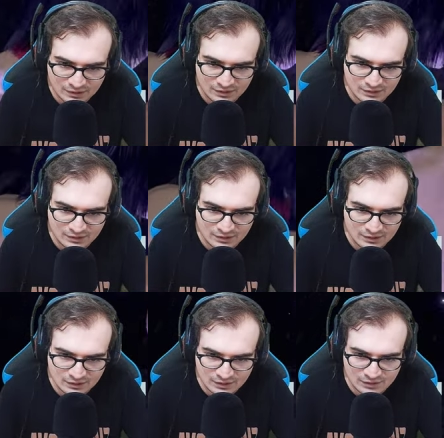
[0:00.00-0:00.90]

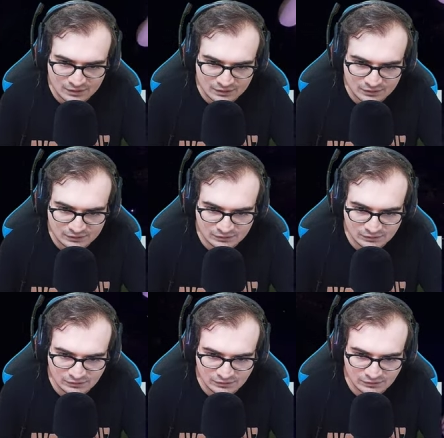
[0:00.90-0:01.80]

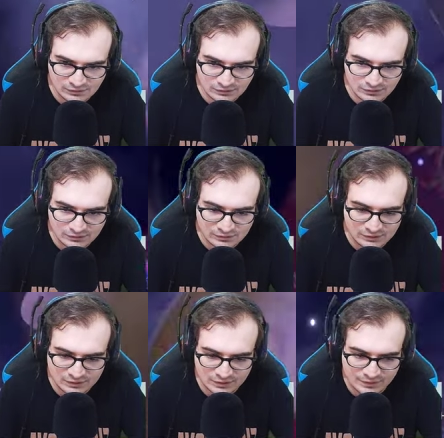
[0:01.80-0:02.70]

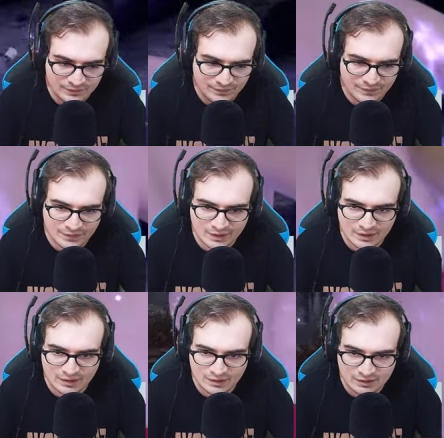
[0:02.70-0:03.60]

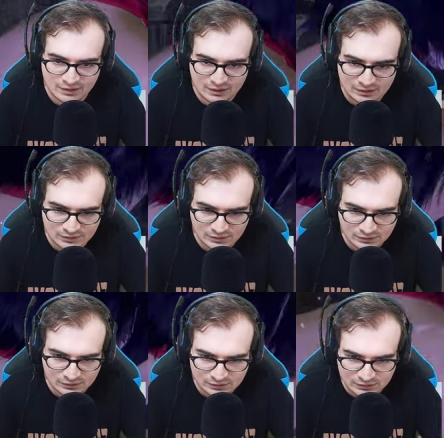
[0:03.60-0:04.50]

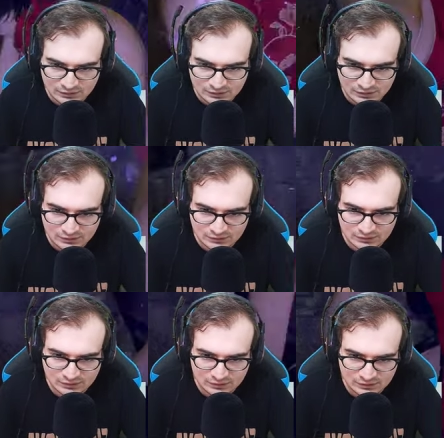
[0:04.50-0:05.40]

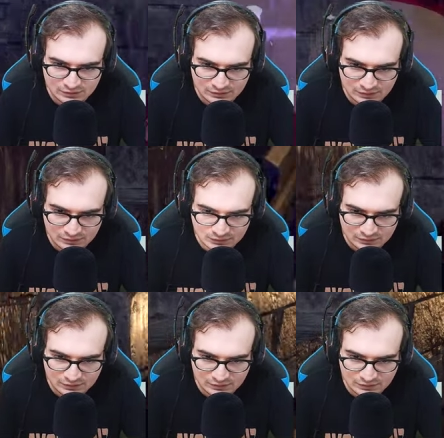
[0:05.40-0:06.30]

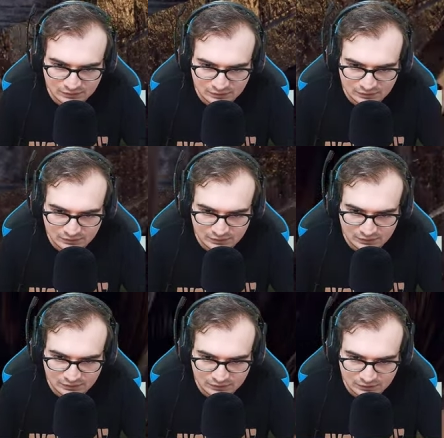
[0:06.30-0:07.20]

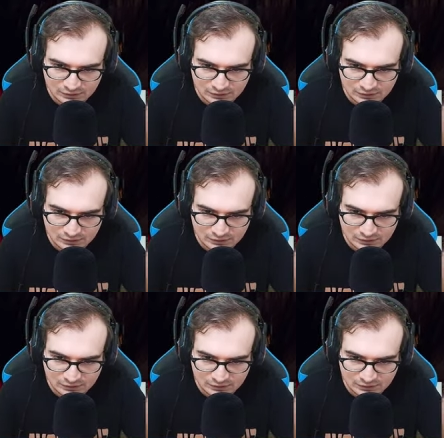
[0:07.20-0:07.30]
Nothing is said.